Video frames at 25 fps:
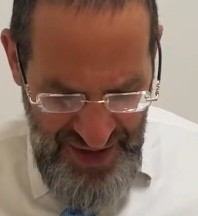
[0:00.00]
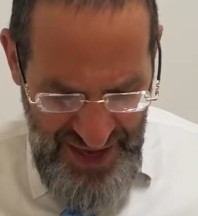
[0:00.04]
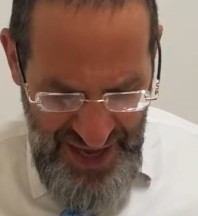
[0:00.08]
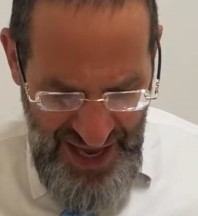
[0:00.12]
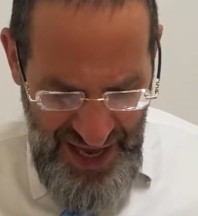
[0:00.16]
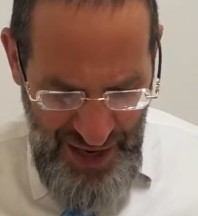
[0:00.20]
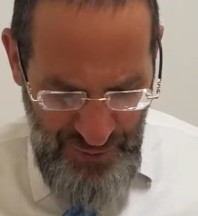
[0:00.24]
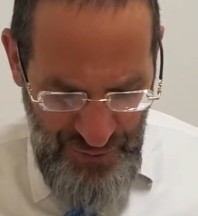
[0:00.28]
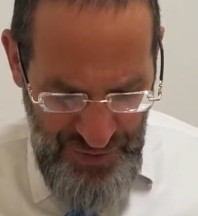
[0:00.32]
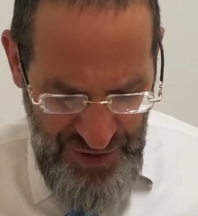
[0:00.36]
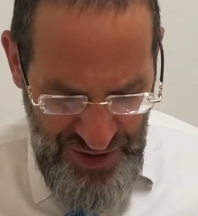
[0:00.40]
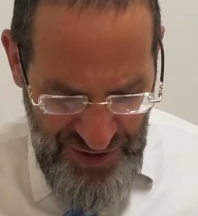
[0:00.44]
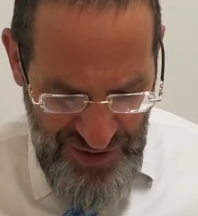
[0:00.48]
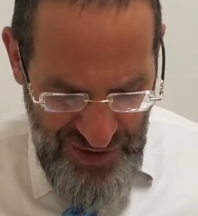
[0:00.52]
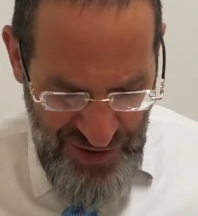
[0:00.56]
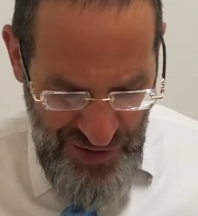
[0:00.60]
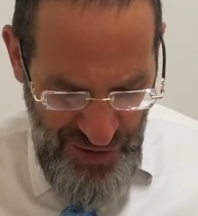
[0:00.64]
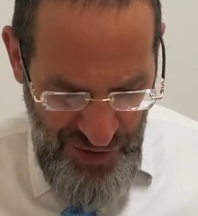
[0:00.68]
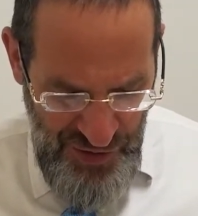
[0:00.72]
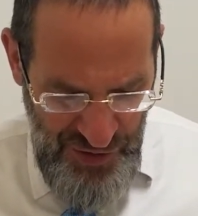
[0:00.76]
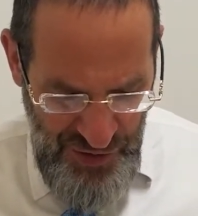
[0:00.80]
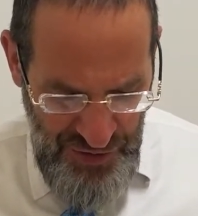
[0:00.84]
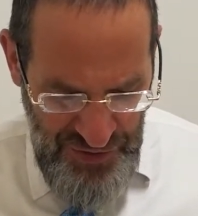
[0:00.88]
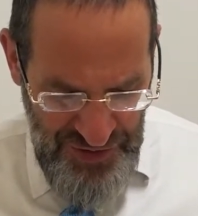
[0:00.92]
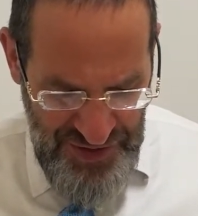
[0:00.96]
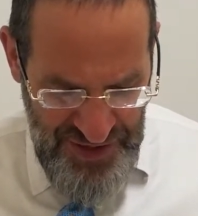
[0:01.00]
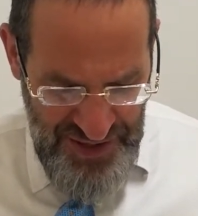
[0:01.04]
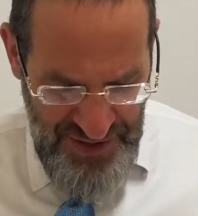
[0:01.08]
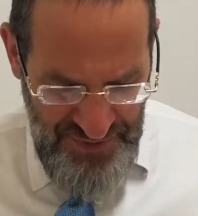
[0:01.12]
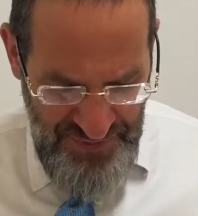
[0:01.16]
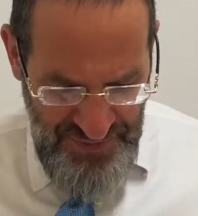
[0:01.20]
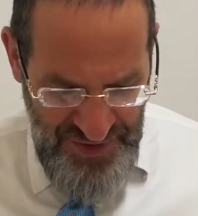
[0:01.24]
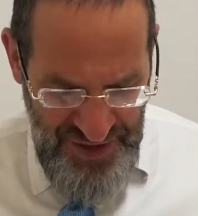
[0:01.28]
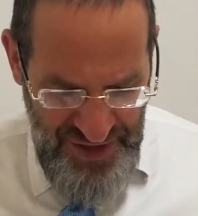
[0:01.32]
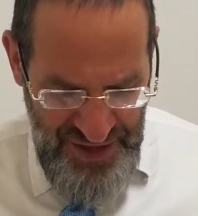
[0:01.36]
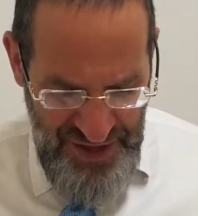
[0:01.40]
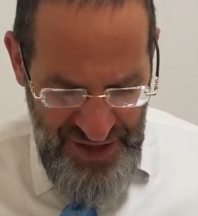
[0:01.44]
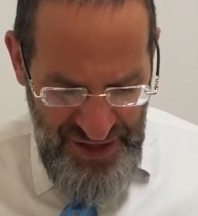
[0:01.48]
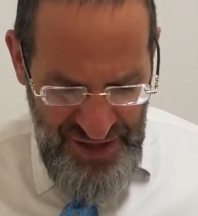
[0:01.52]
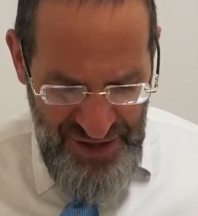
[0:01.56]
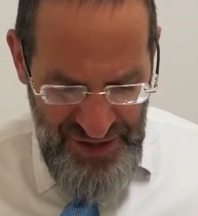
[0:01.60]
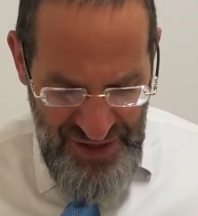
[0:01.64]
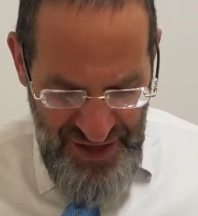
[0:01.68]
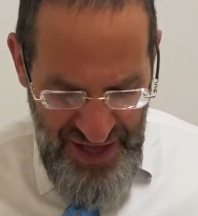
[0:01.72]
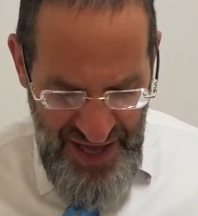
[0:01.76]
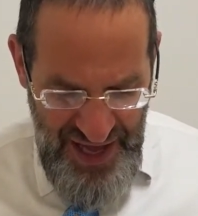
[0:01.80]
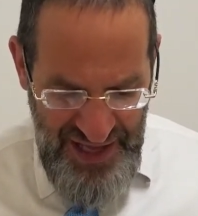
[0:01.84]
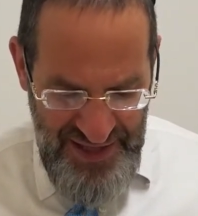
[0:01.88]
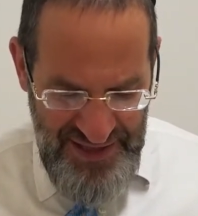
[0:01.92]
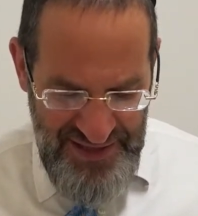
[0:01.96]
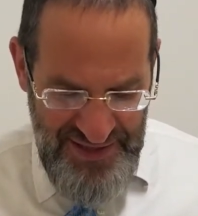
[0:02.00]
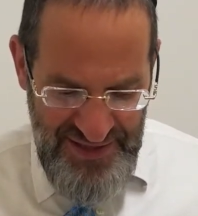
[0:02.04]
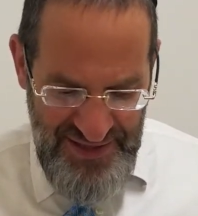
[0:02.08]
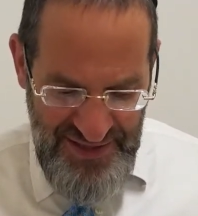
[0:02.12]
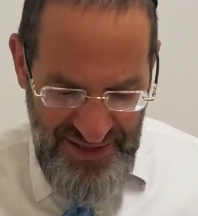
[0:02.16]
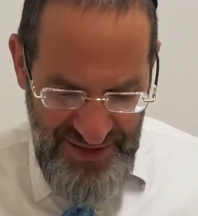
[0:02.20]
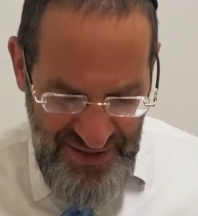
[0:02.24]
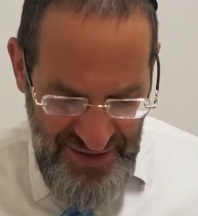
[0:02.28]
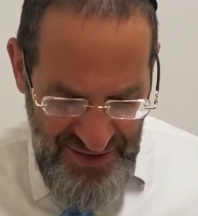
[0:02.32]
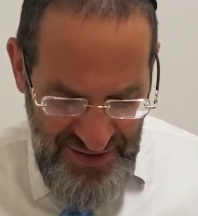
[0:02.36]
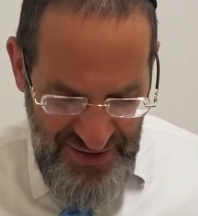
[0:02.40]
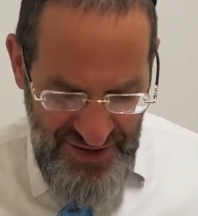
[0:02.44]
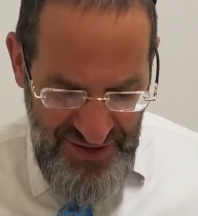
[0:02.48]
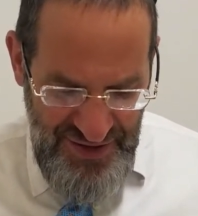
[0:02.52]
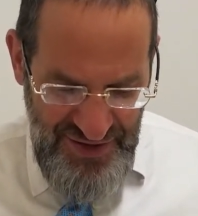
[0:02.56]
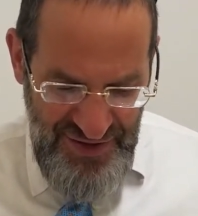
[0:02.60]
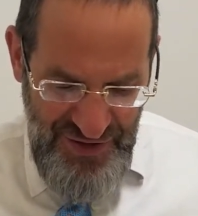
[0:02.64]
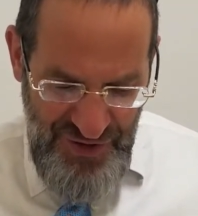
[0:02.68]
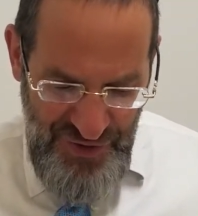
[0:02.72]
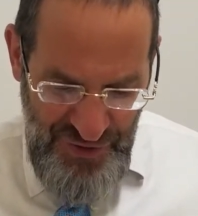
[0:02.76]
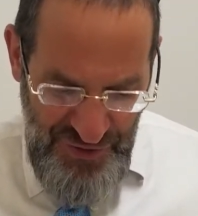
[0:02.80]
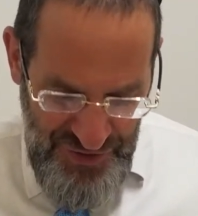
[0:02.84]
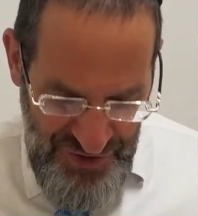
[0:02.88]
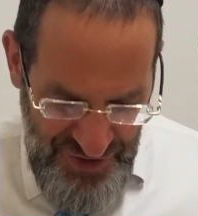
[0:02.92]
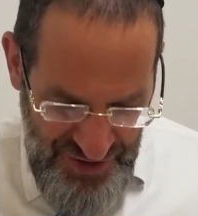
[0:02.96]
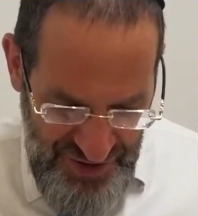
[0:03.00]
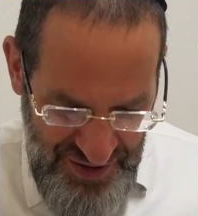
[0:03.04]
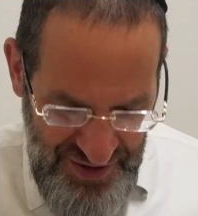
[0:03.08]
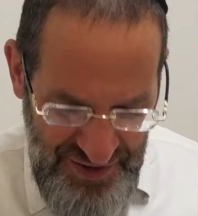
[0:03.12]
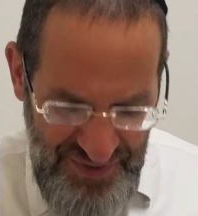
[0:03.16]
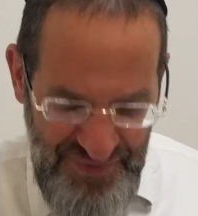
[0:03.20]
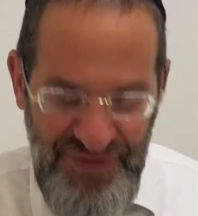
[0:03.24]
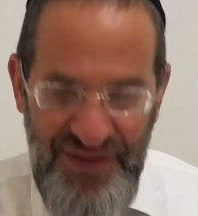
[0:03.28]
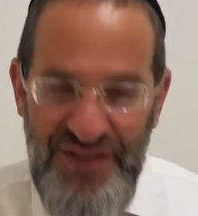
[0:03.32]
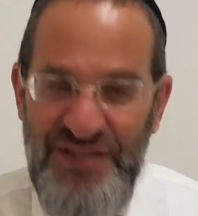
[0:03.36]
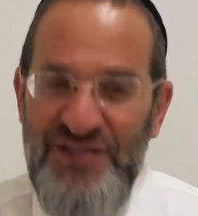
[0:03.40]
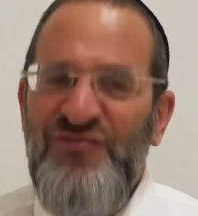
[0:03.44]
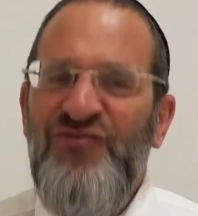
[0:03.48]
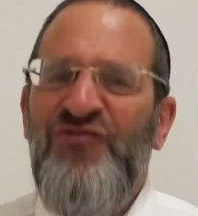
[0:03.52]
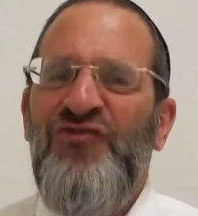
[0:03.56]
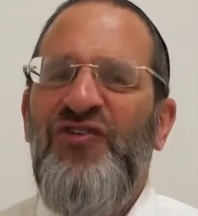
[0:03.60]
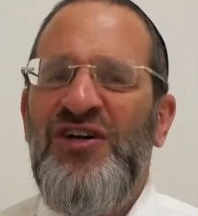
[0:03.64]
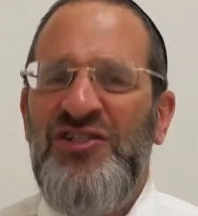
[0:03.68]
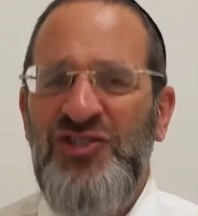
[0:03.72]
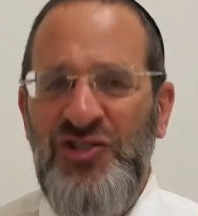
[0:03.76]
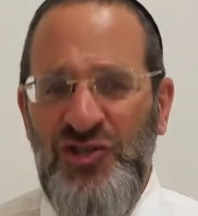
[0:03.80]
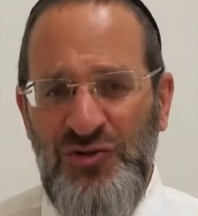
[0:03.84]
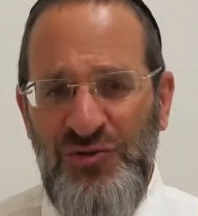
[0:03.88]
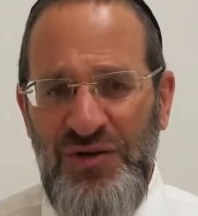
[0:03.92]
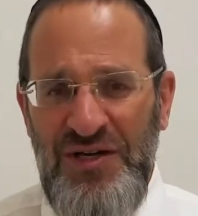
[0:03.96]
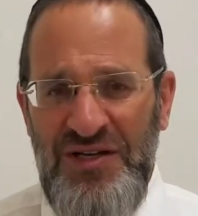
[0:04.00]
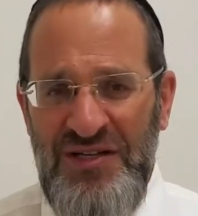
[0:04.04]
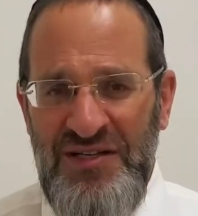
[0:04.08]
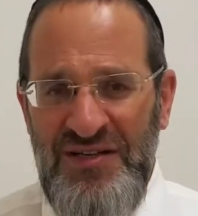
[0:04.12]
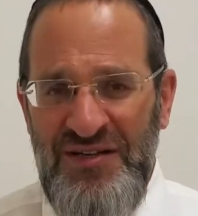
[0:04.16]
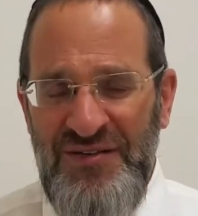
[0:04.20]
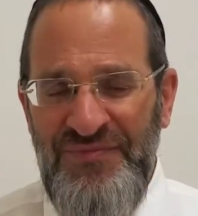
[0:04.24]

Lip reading: And we are told that Yonah is frustrated.